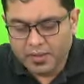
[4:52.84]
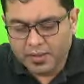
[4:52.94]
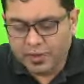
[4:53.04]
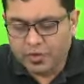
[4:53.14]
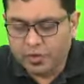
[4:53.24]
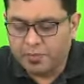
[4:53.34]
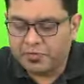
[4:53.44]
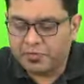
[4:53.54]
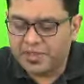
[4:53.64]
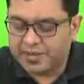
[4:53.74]
good
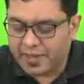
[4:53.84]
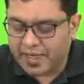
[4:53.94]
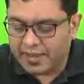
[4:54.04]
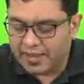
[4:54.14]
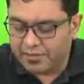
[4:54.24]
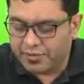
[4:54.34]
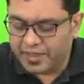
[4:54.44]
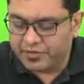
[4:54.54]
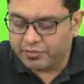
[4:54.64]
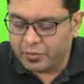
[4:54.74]
Biswajit, kindly
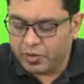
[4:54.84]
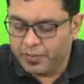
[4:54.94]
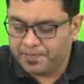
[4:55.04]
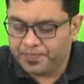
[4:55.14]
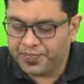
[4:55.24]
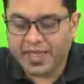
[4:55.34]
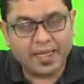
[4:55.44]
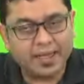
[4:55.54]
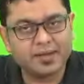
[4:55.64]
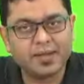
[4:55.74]
revise more
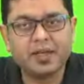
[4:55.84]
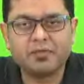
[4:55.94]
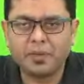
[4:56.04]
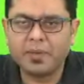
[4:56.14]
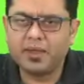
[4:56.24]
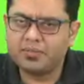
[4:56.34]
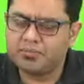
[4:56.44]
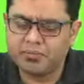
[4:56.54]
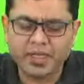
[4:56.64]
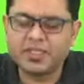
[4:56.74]
and it will be
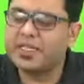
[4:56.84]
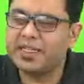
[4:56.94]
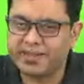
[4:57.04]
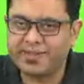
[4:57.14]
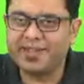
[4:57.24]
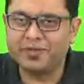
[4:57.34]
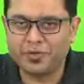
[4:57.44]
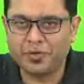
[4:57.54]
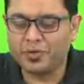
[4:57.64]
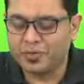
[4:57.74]
much easier for
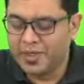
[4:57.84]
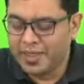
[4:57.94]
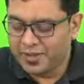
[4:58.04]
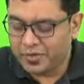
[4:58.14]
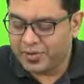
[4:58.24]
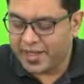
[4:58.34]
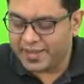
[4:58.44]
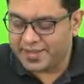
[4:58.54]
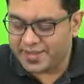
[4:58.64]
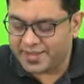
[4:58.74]
you to
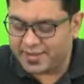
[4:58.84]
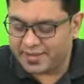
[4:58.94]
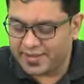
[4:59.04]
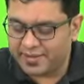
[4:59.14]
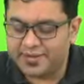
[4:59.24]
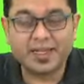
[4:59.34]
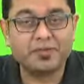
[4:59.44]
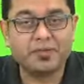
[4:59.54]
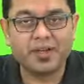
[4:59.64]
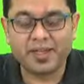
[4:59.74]
digest the things that
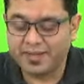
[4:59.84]
we read.